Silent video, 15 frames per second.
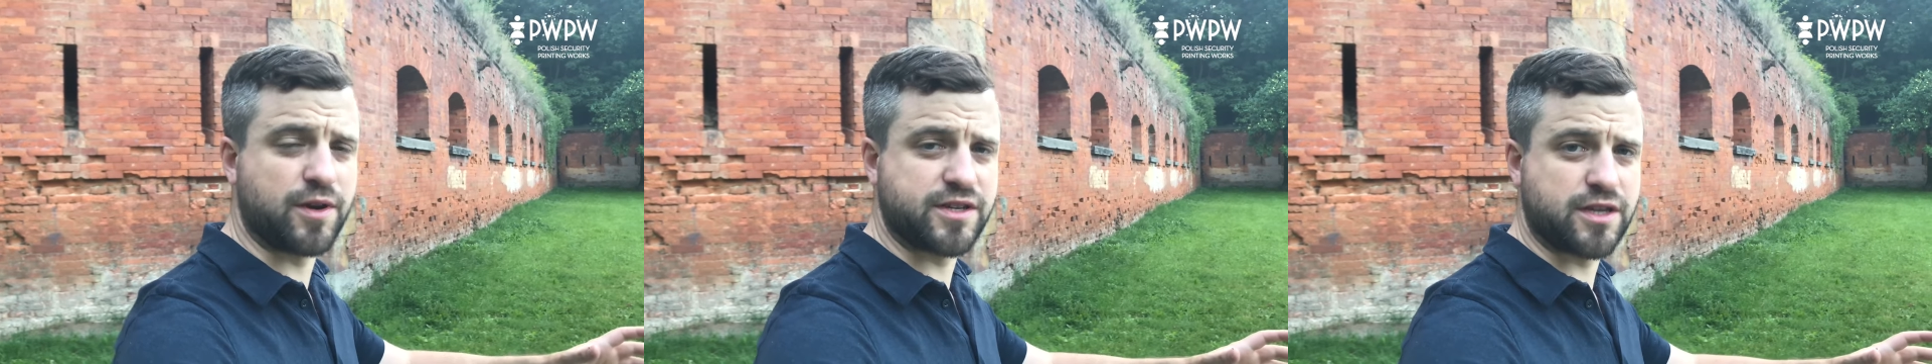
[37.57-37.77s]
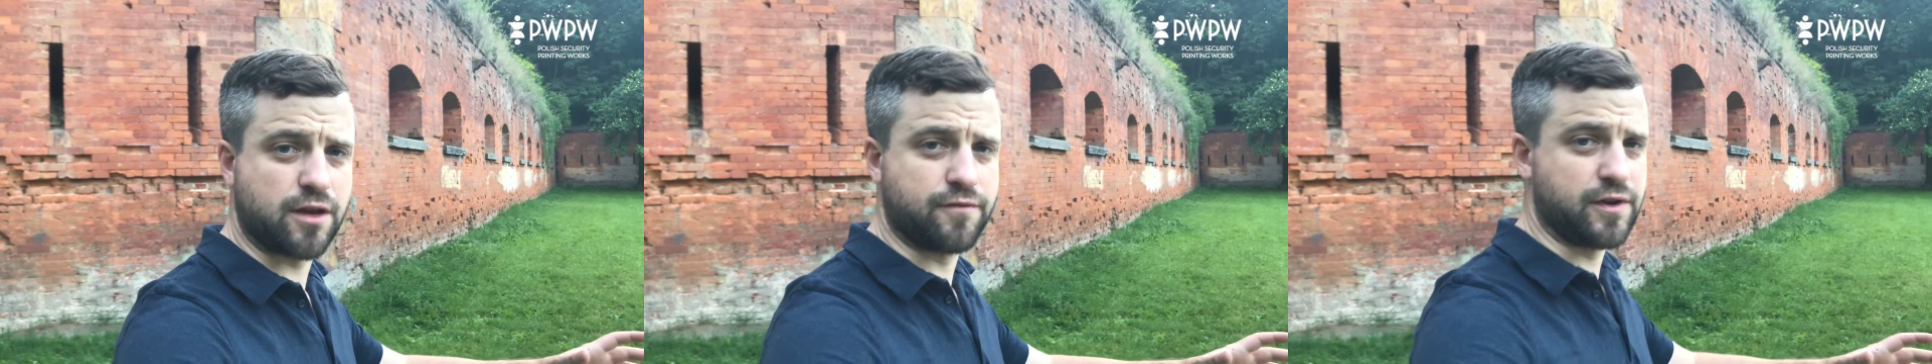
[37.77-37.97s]

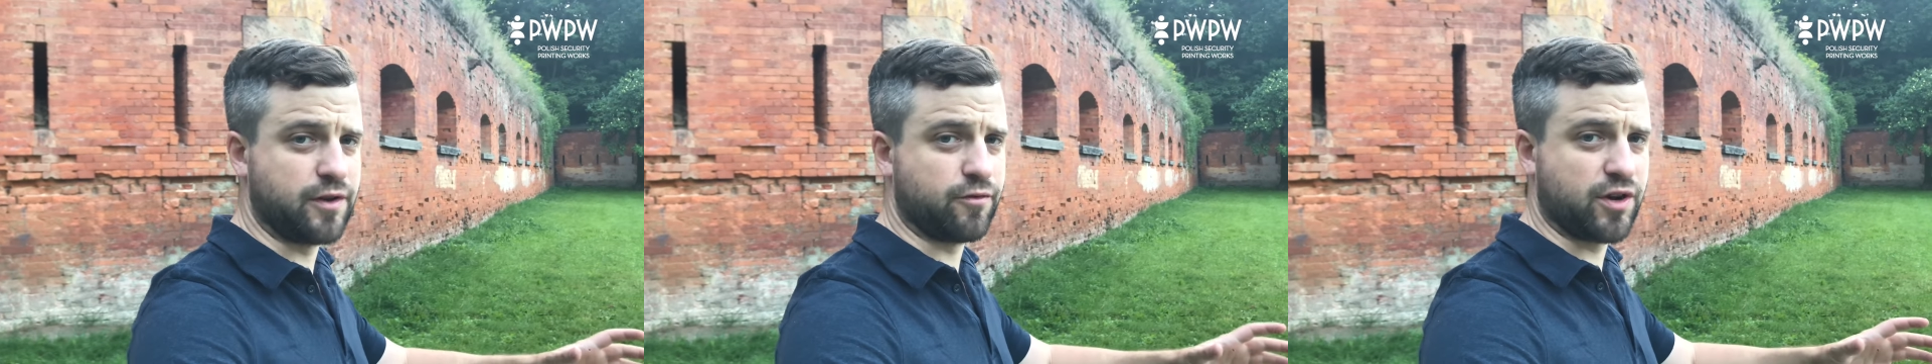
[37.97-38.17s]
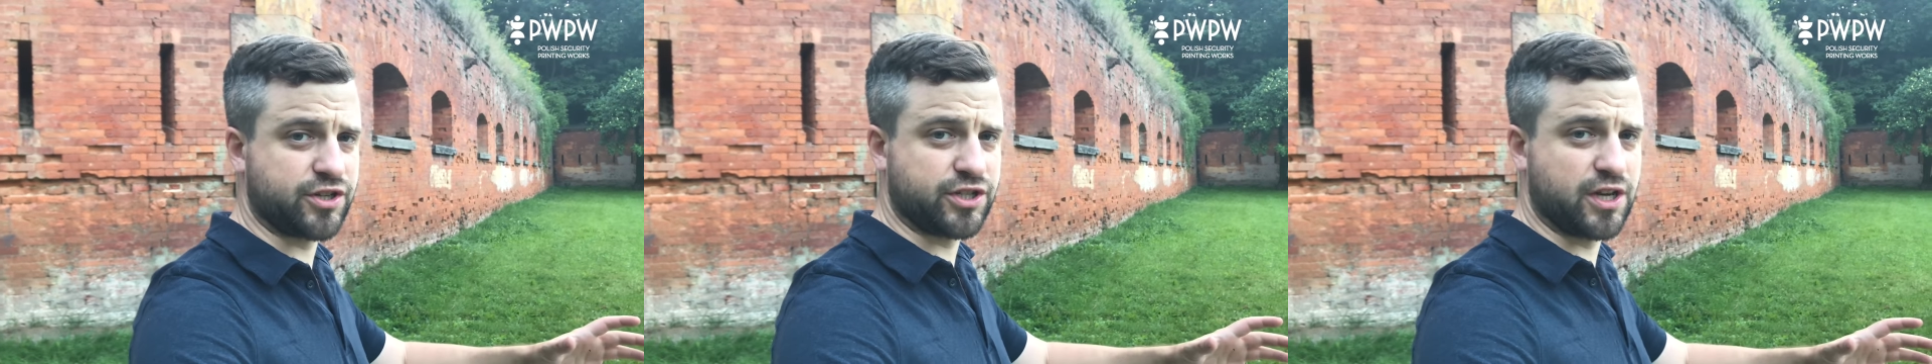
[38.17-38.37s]
Soviet
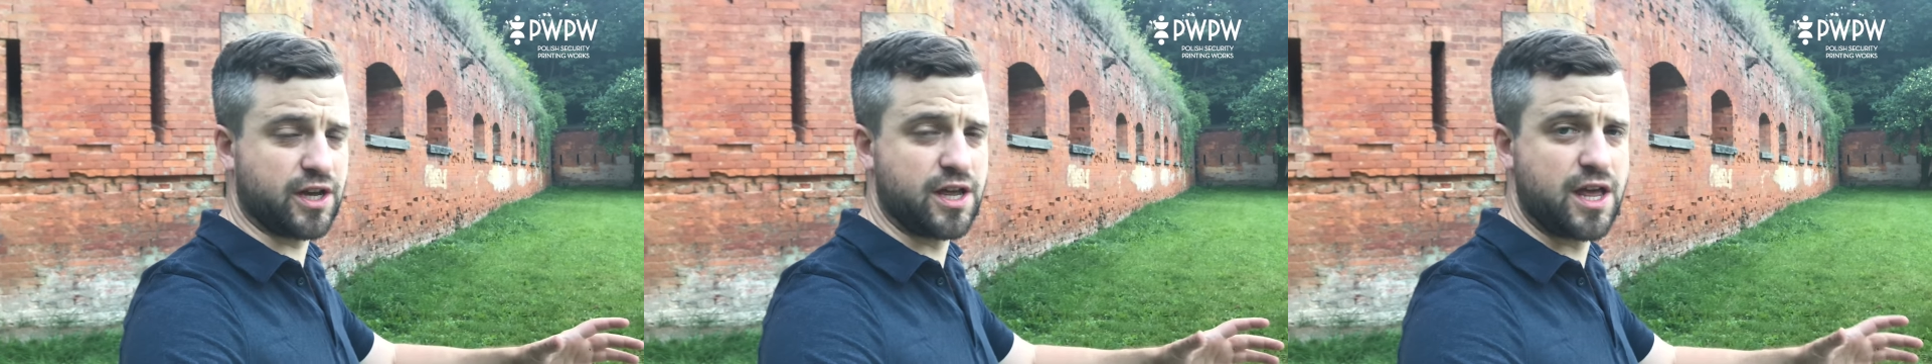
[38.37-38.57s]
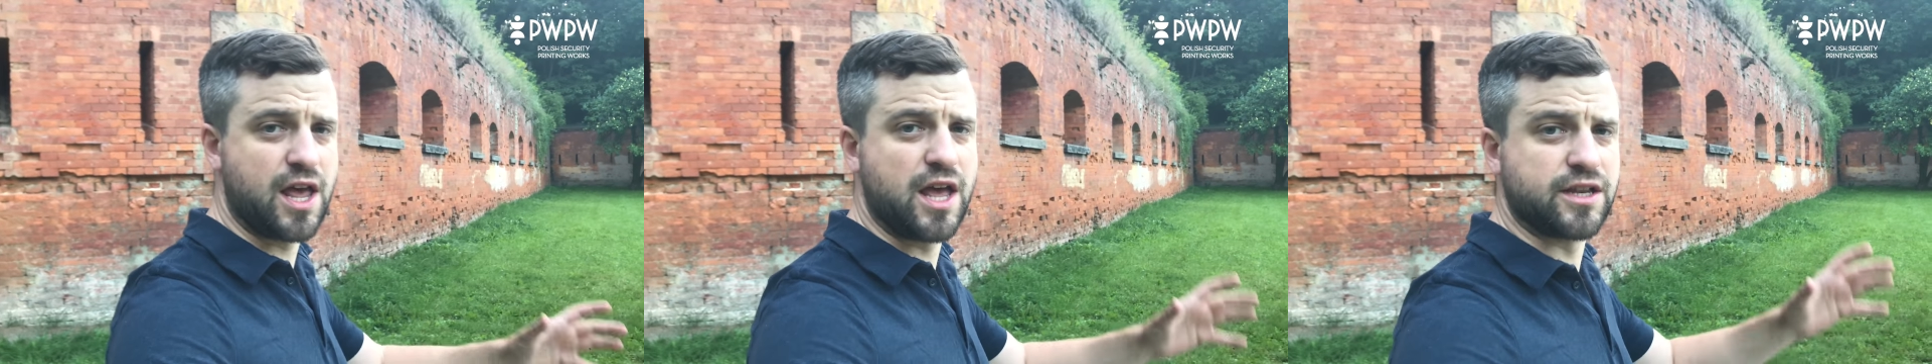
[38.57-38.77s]
Russia
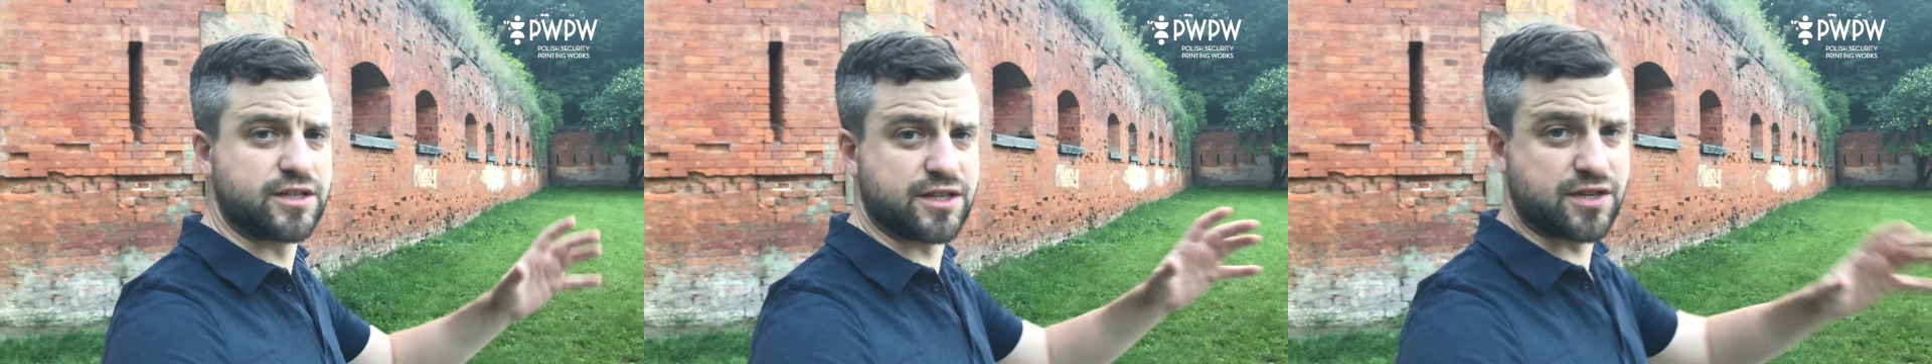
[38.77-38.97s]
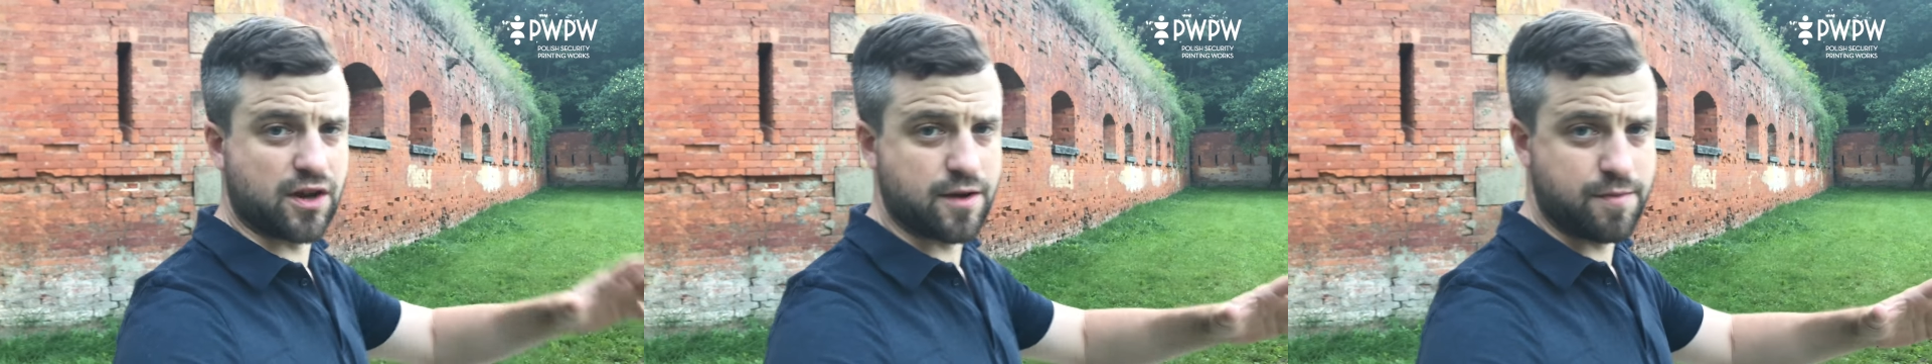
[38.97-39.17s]
to
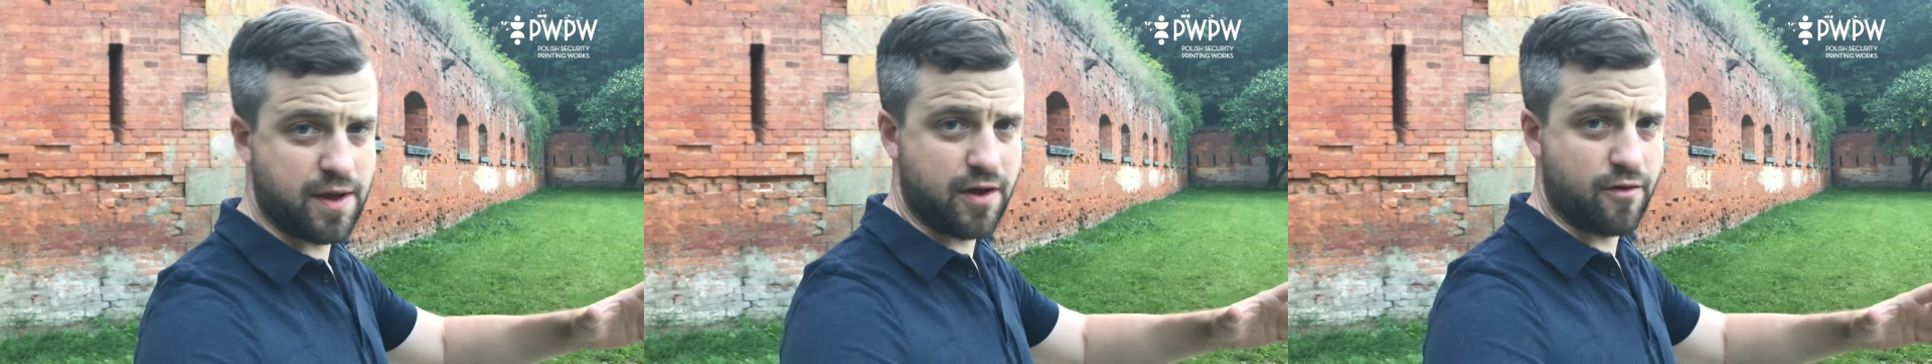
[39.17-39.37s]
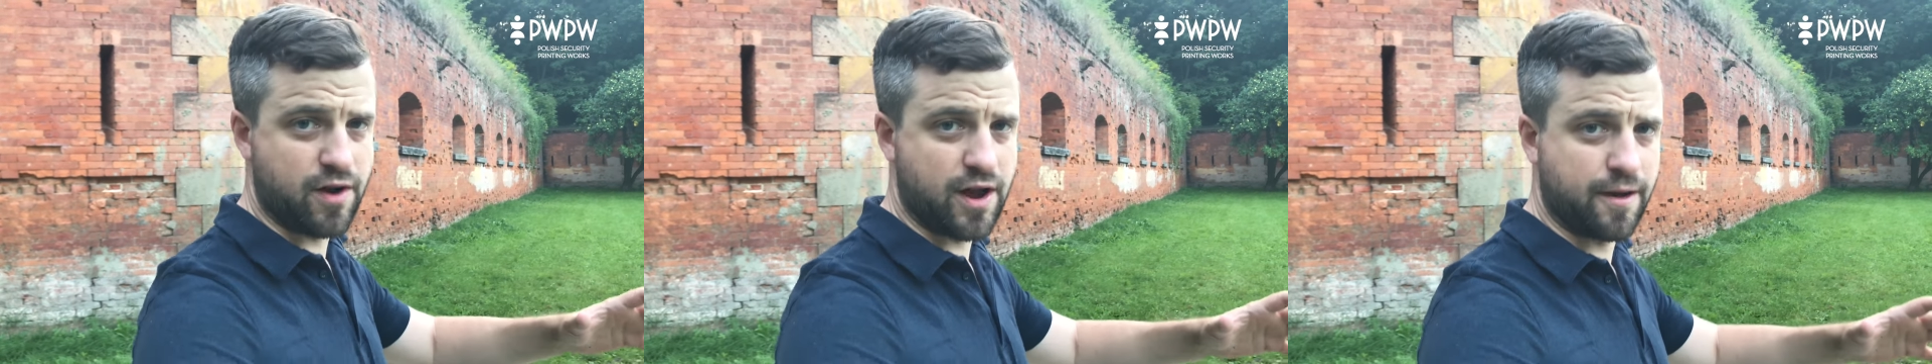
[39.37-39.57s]

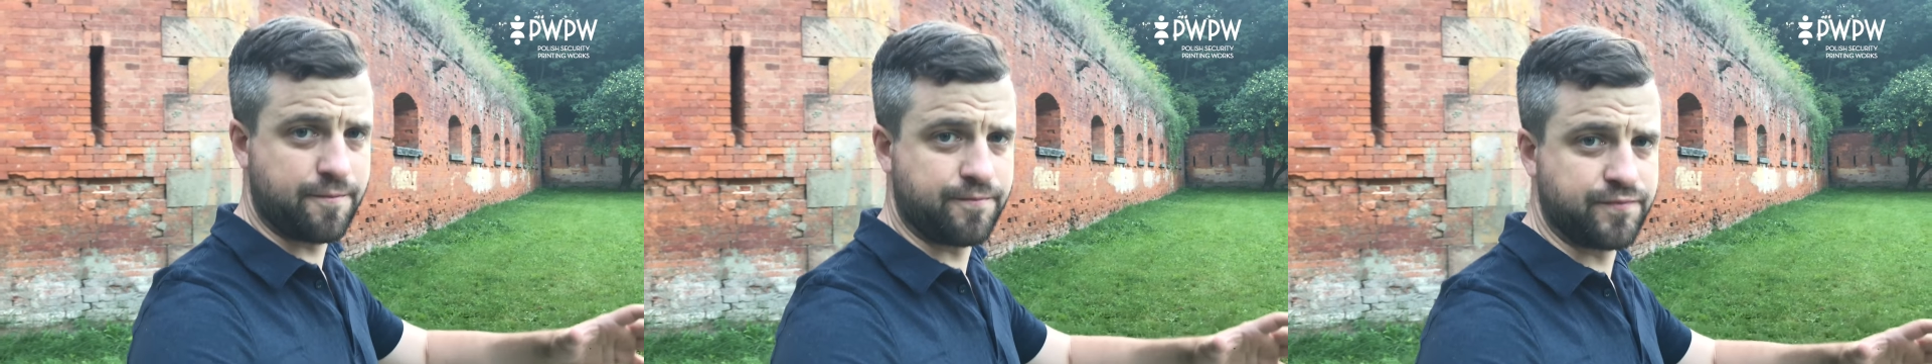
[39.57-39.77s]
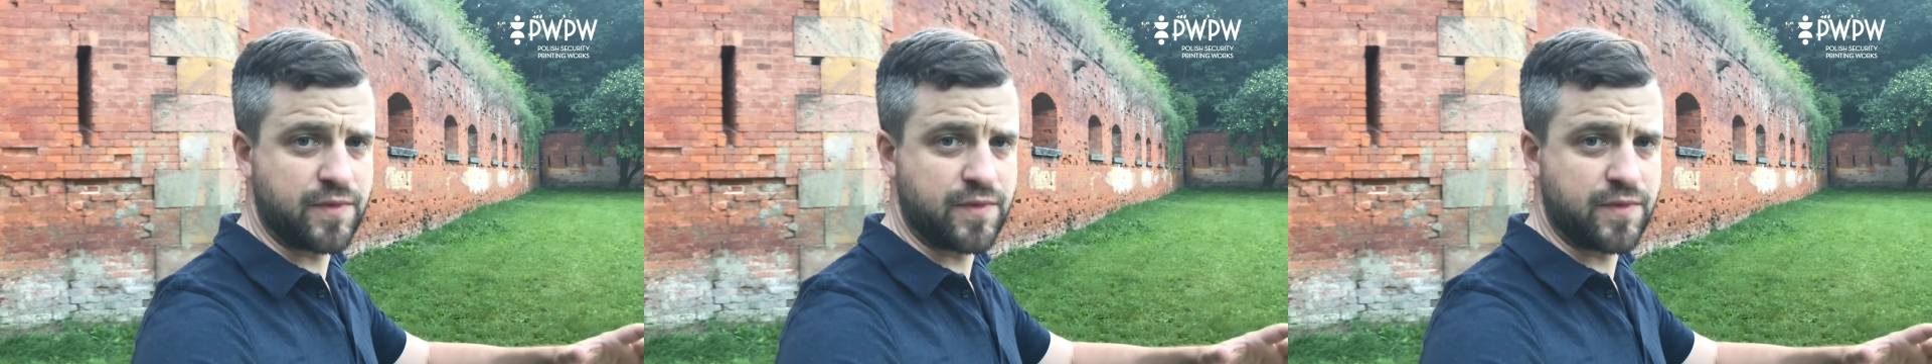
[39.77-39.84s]
Siberia.